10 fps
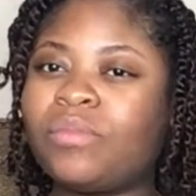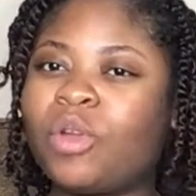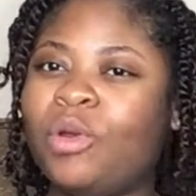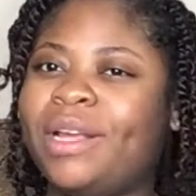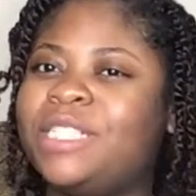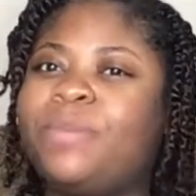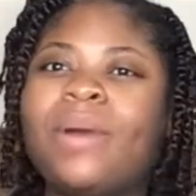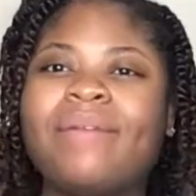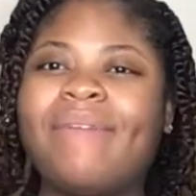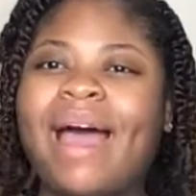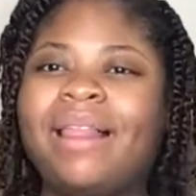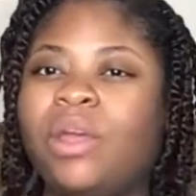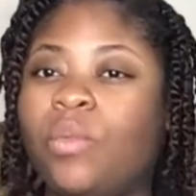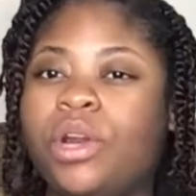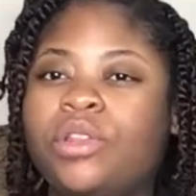or like Spring Valley.
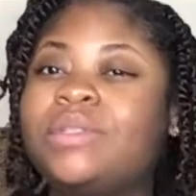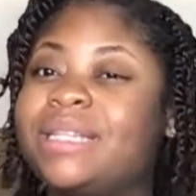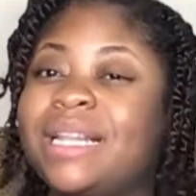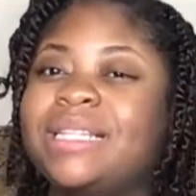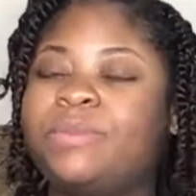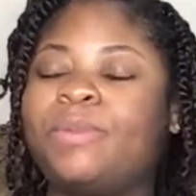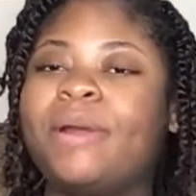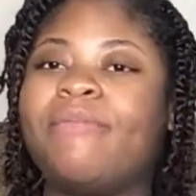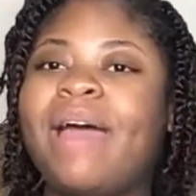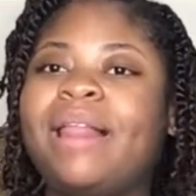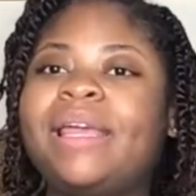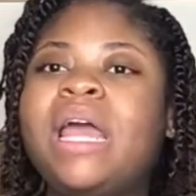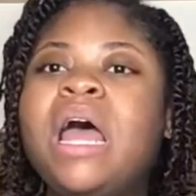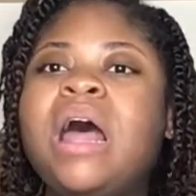One of those, I think Spring Valley.